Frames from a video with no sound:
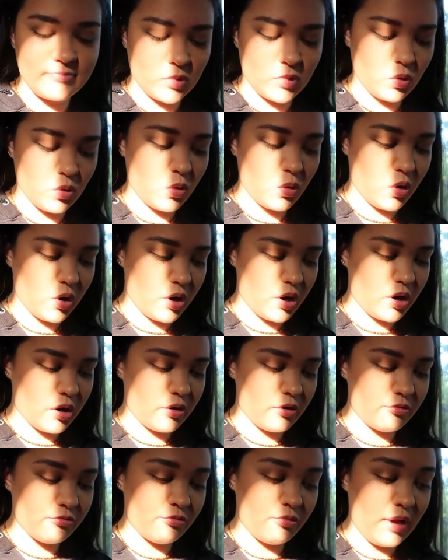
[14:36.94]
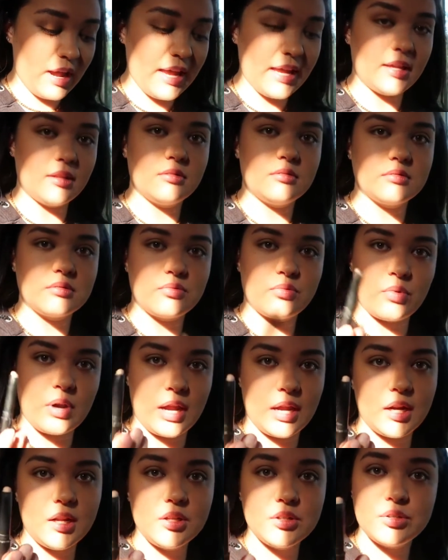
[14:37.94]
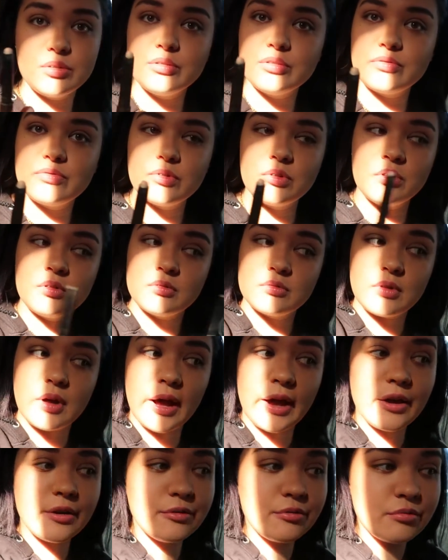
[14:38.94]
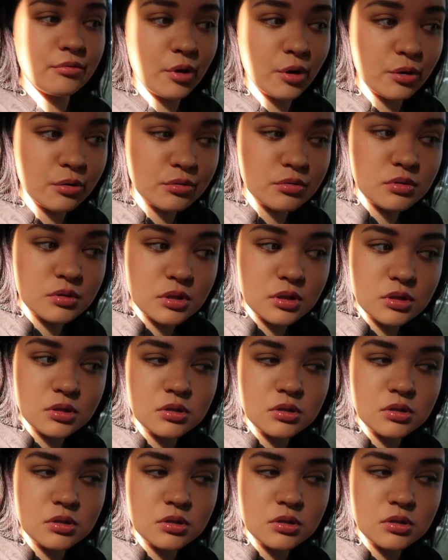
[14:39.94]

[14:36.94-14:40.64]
Or write. Writing's useful. I wrote,